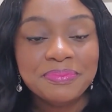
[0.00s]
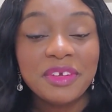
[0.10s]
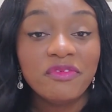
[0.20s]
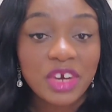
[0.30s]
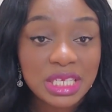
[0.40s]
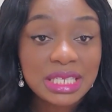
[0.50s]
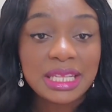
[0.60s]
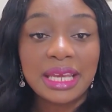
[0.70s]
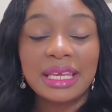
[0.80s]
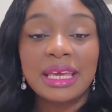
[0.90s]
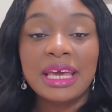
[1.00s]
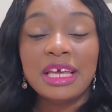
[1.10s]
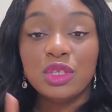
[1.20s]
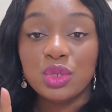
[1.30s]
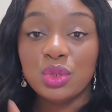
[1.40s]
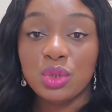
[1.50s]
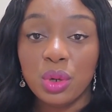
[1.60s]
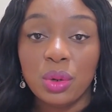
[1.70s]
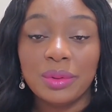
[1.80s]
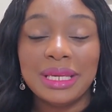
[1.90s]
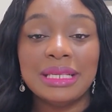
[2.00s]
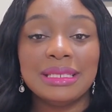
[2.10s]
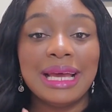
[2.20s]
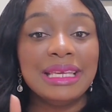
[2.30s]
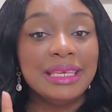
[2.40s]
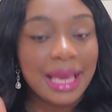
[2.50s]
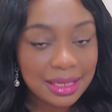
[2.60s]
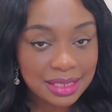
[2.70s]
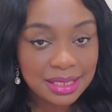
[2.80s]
The first thing to know is that yes,